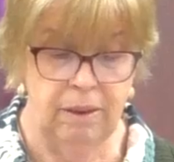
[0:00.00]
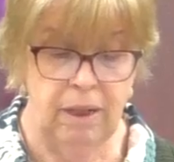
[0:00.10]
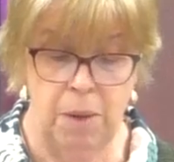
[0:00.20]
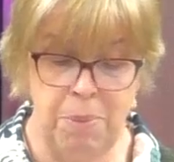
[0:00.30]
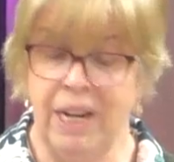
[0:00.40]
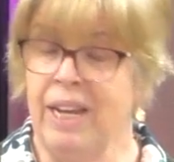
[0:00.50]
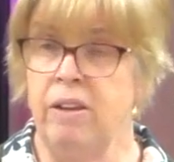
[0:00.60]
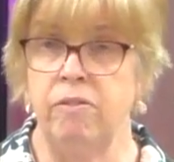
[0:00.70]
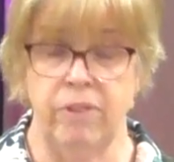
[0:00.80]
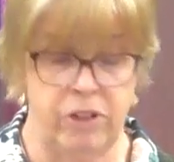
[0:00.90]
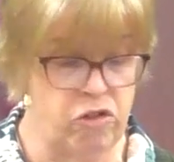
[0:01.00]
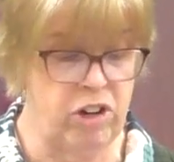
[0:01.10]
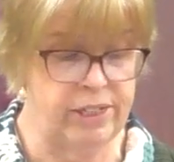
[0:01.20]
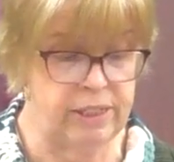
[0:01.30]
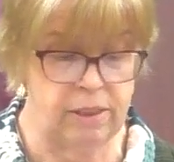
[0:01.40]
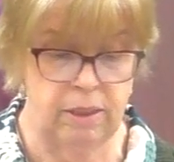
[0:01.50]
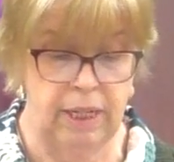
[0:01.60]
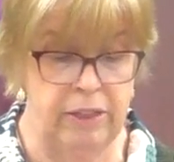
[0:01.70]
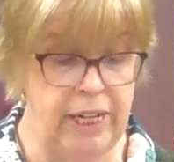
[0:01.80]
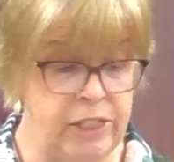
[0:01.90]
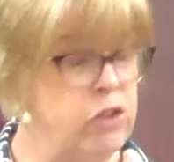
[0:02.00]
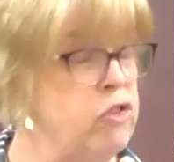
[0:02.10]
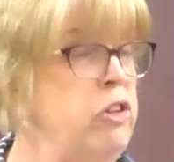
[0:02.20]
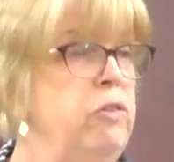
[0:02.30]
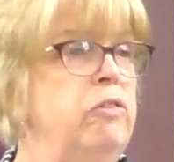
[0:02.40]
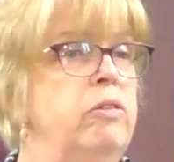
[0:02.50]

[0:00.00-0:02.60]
I believe and trust in his truth.